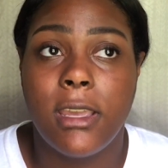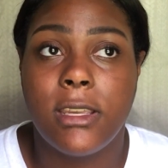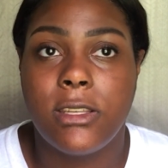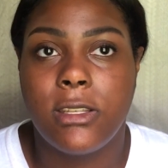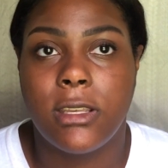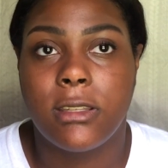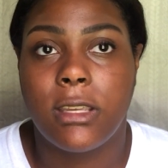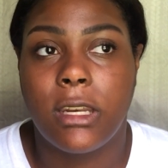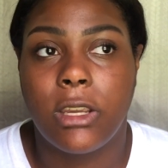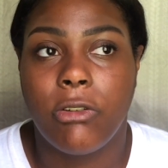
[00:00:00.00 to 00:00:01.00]
it's
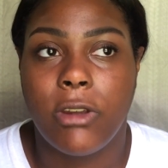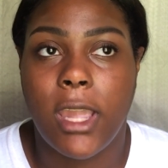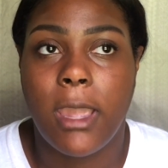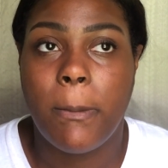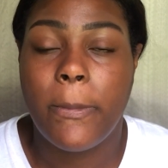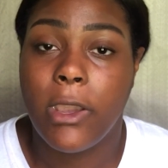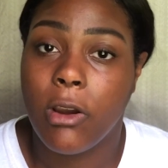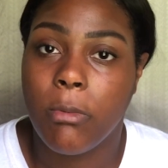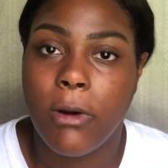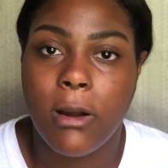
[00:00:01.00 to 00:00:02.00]
just gonna create
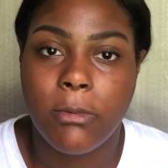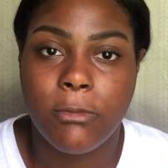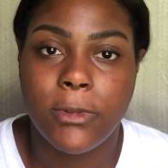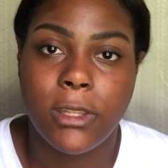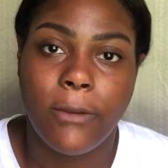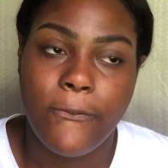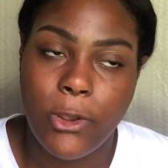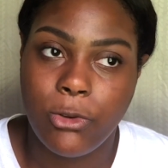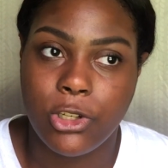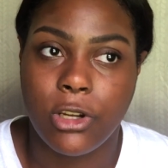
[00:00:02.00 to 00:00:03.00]
bigger problems in the
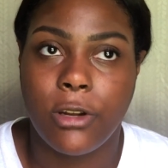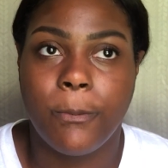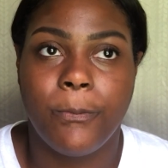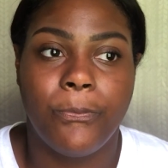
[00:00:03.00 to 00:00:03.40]
future.